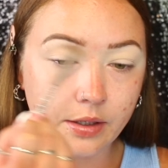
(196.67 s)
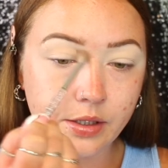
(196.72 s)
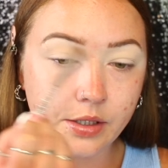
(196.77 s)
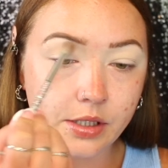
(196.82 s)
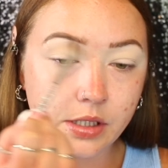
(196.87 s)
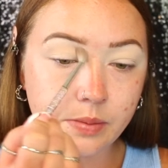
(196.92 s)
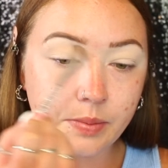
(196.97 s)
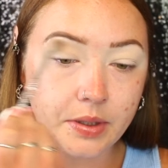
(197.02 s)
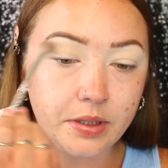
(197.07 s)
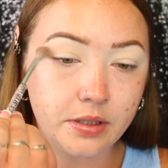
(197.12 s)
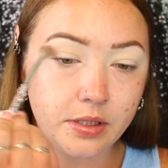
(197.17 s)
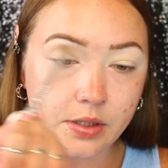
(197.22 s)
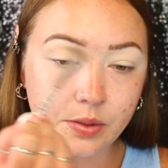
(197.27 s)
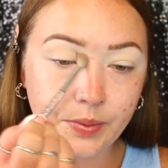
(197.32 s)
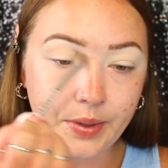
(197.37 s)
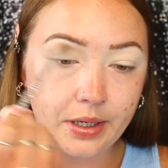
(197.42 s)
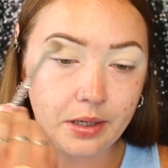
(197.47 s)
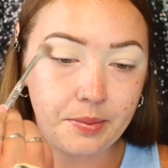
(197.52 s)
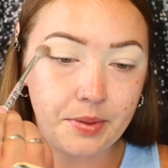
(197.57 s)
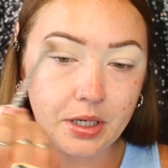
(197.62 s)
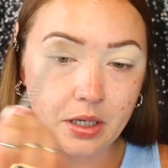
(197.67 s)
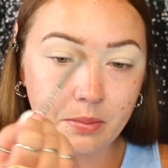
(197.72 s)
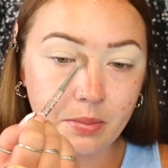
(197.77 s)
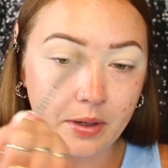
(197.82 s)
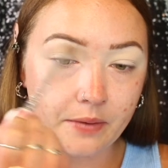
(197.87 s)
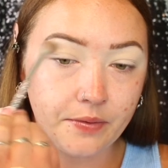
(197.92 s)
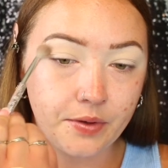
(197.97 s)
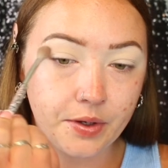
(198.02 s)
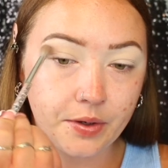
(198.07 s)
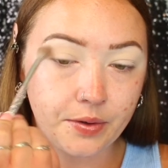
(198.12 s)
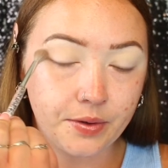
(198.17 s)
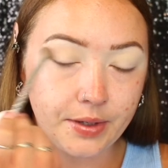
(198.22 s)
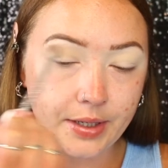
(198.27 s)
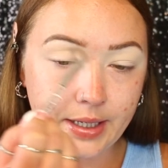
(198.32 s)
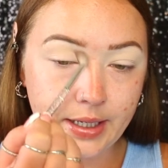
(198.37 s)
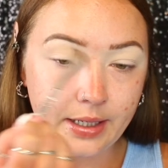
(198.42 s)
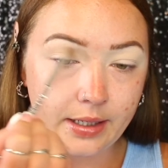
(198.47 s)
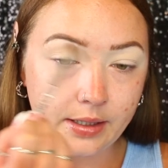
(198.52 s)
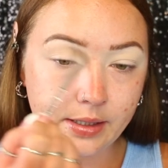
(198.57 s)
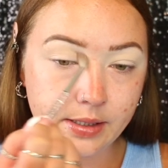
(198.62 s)
Just blend this right up here above the
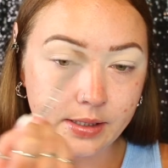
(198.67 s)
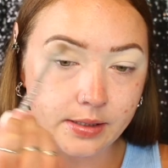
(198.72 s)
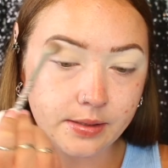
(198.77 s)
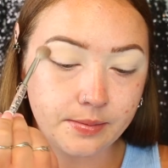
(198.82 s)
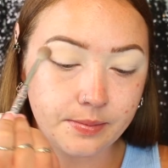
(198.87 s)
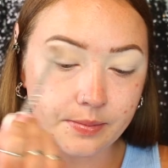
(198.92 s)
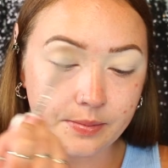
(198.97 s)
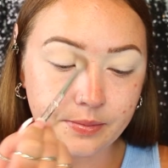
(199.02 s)
crease.